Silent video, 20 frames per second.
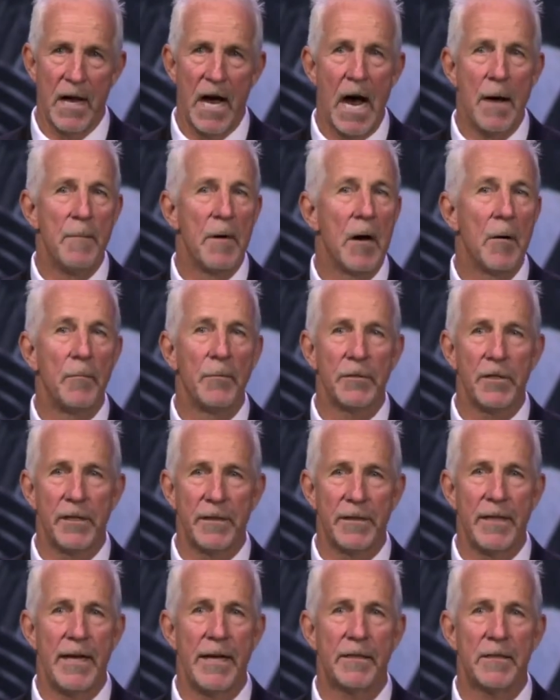I'm humbled to
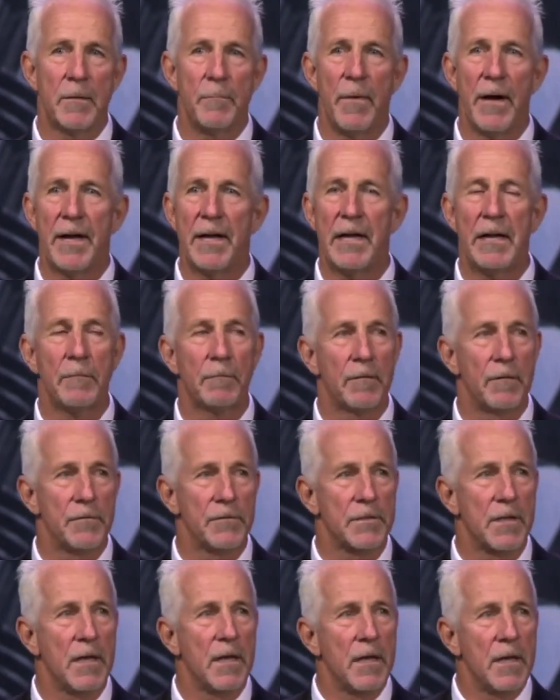think that my
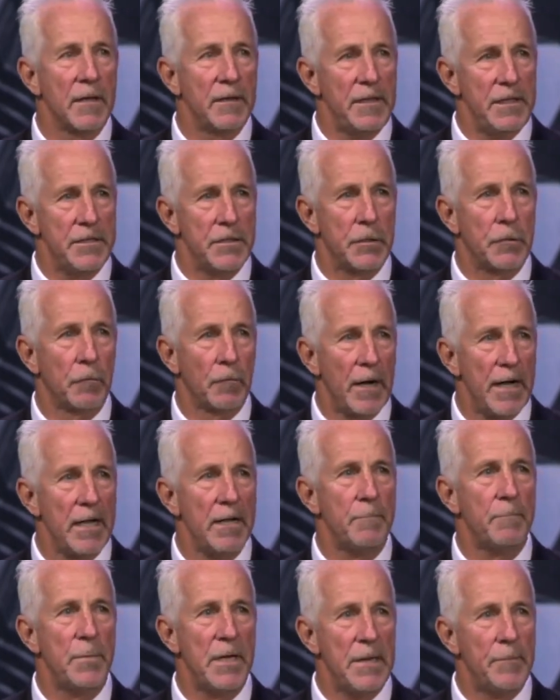heroes, these
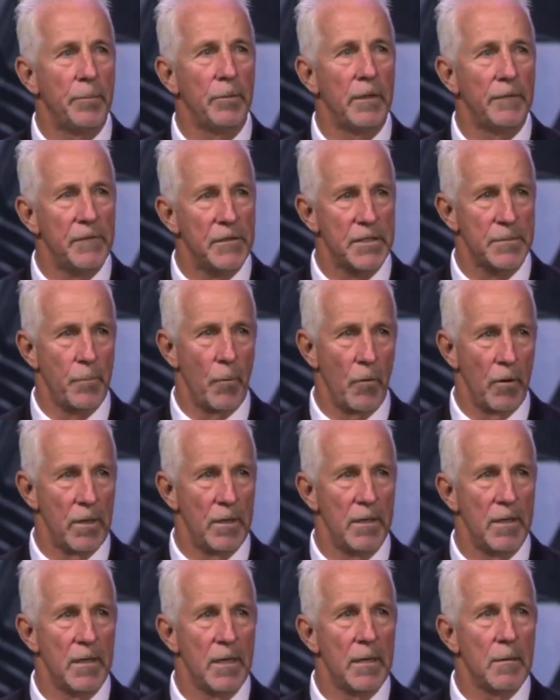great people of the sport,